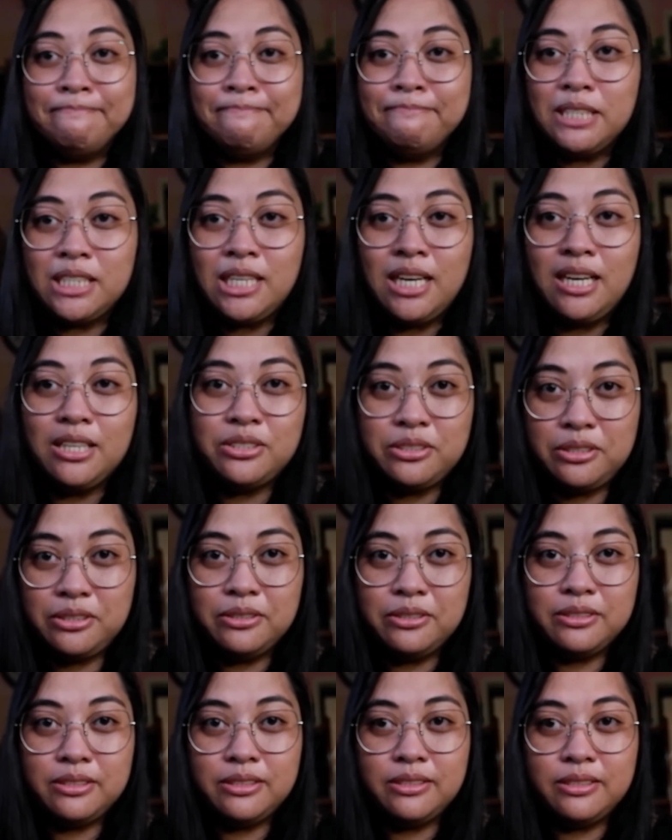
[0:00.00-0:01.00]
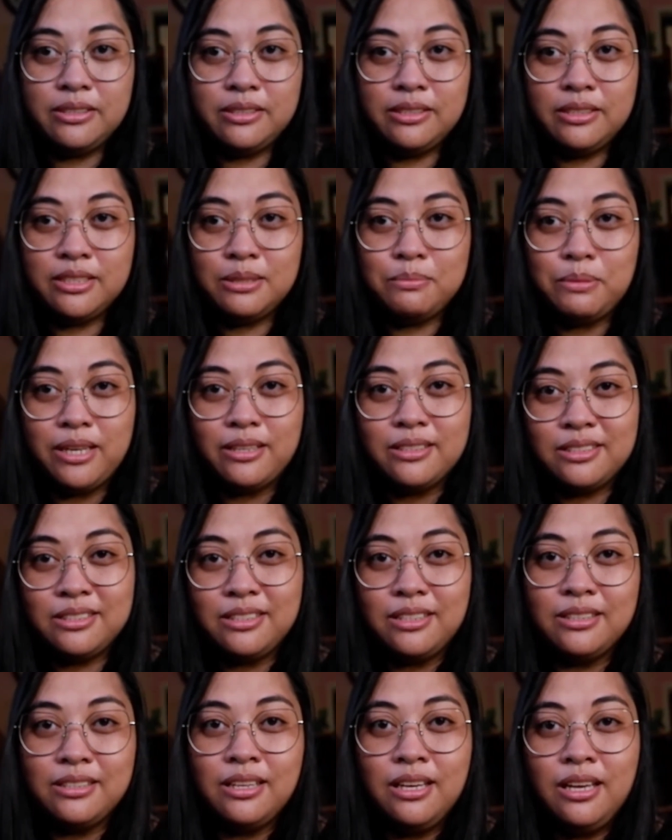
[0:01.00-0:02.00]
but has all the specs
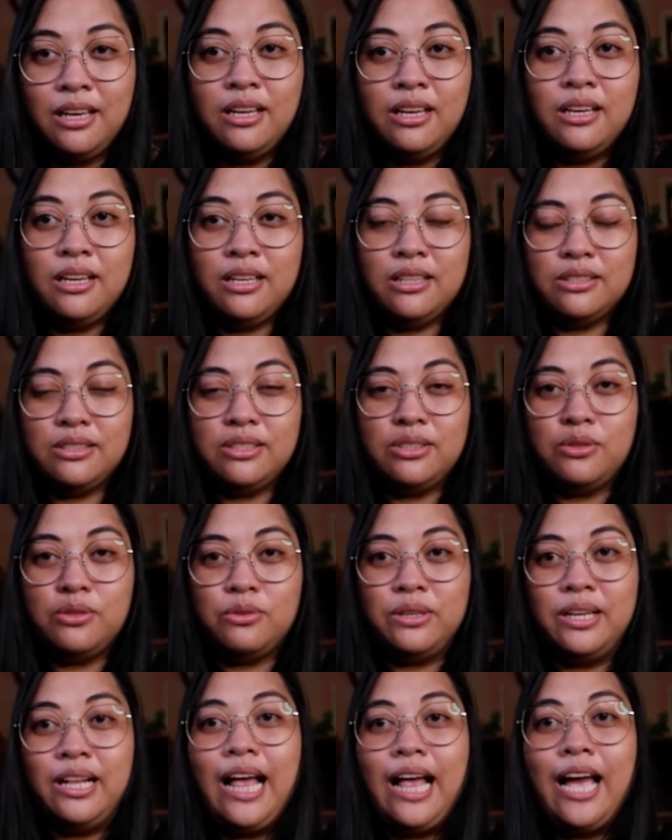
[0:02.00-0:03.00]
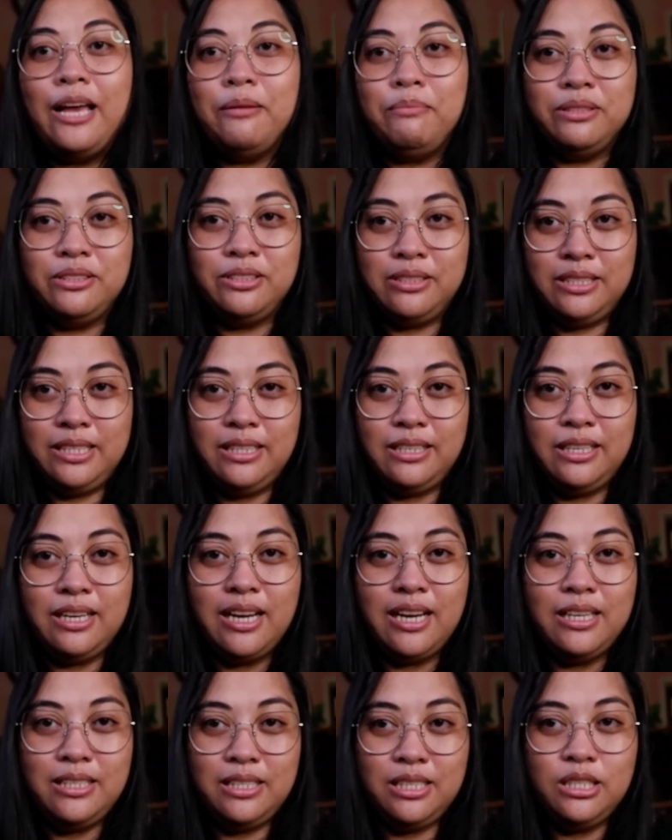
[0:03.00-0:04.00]
and the reliability that
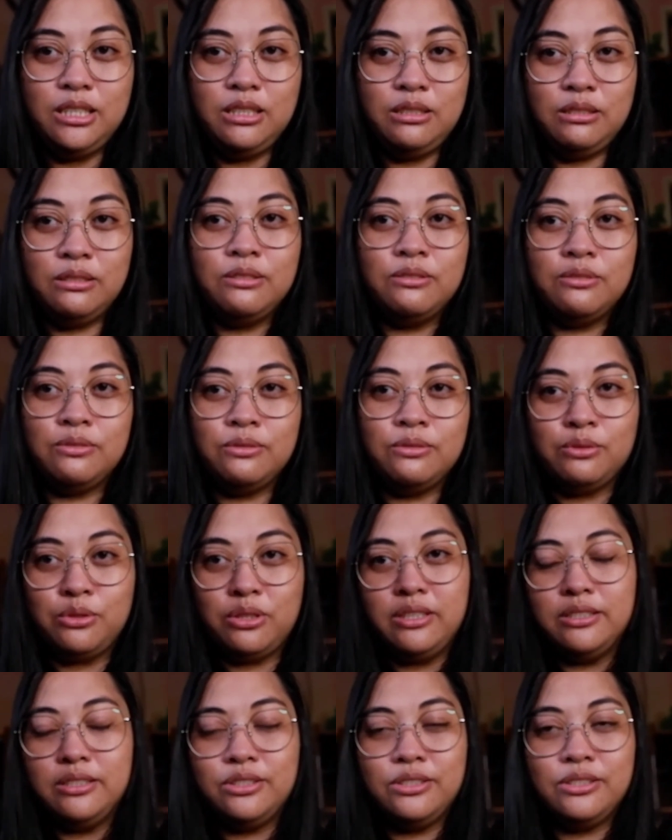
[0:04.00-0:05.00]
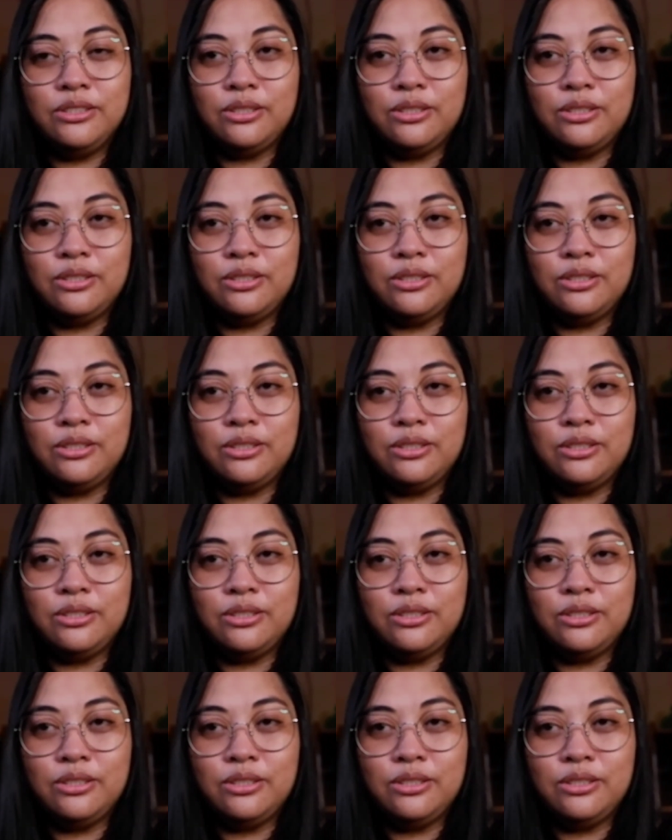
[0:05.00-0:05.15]
I need for this.